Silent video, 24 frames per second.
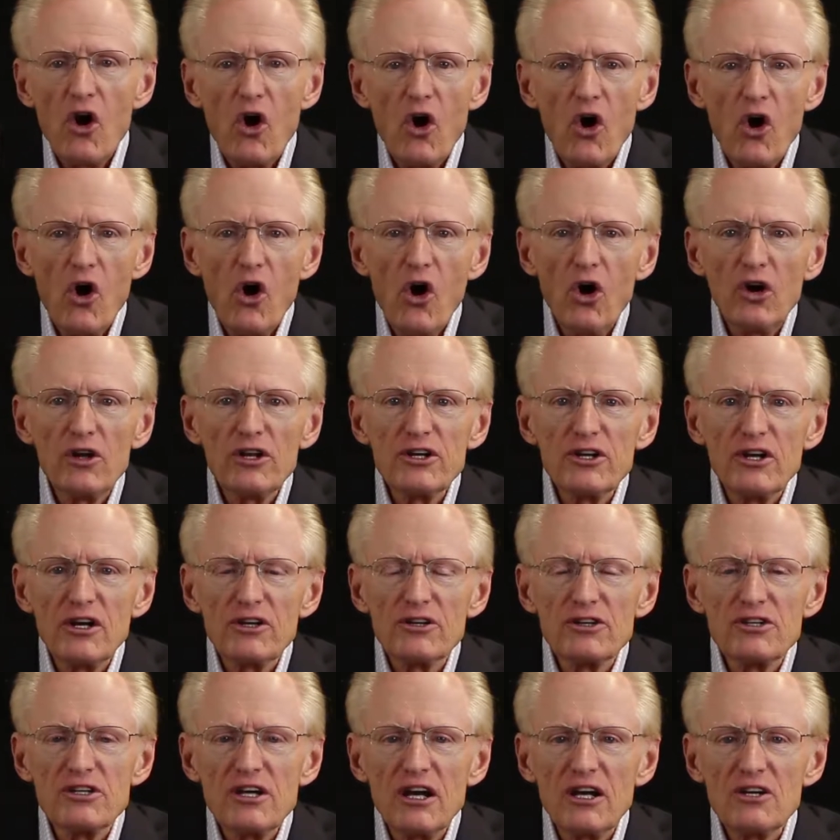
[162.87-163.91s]
All the
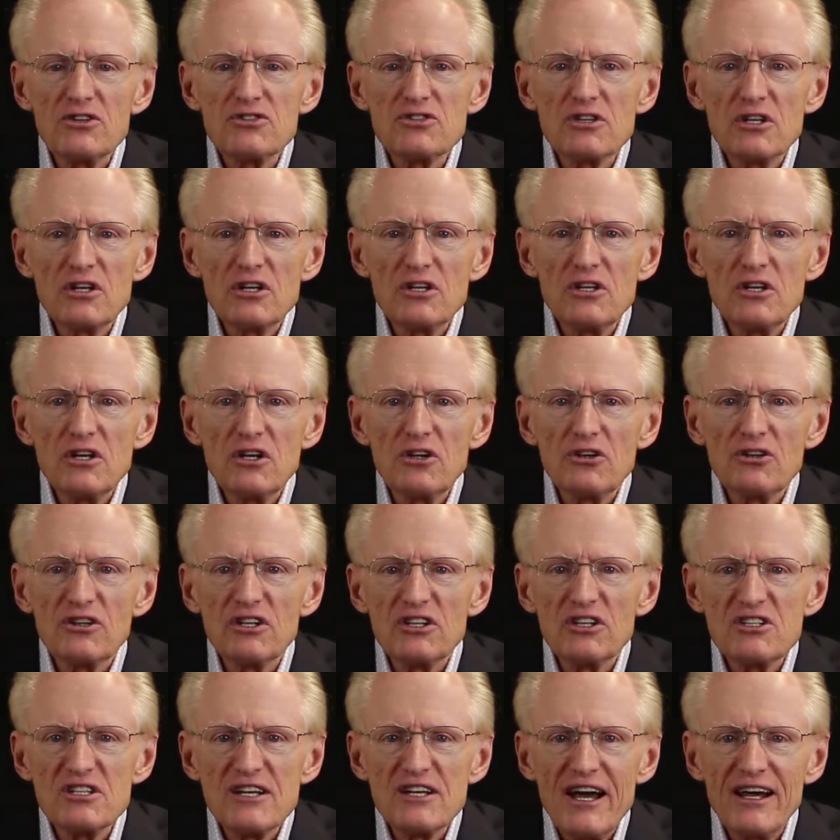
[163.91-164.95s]
other days of the year, the
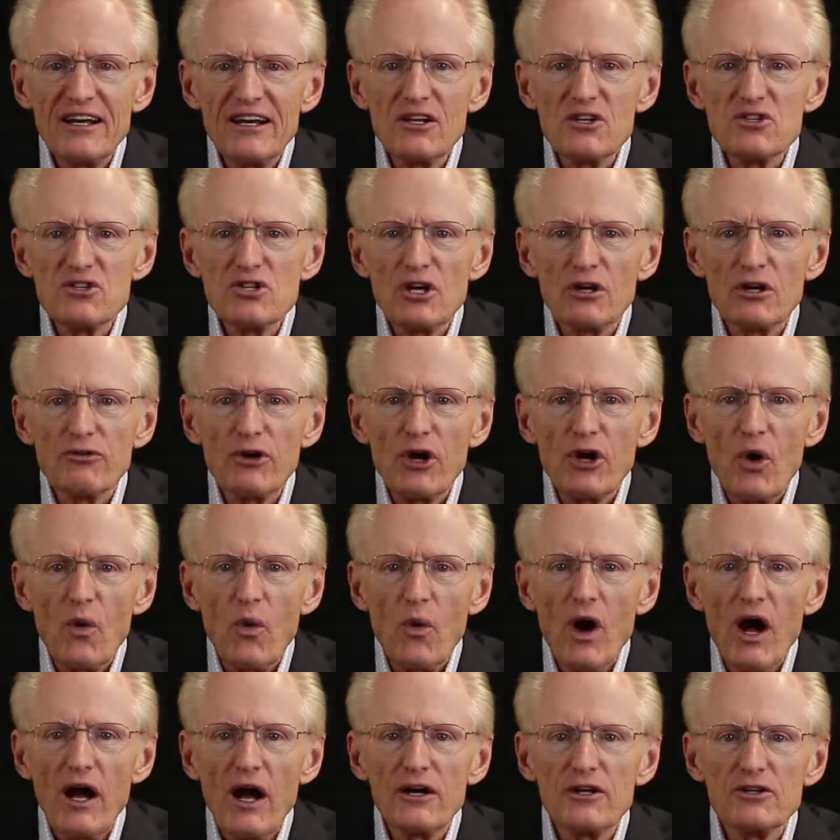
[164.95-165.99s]
tenants are
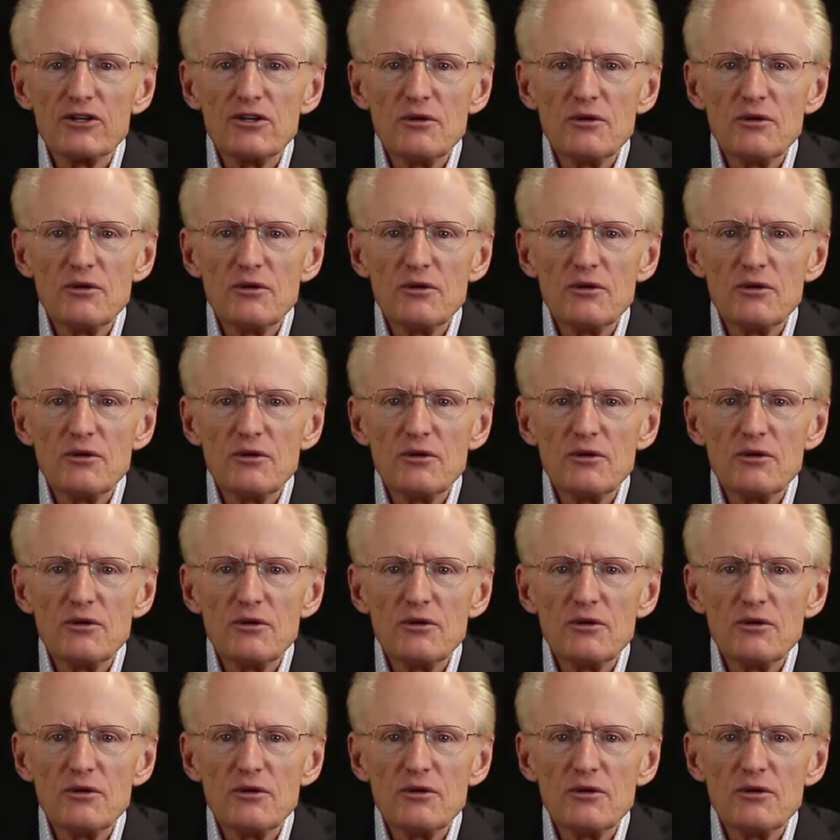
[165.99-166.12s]
required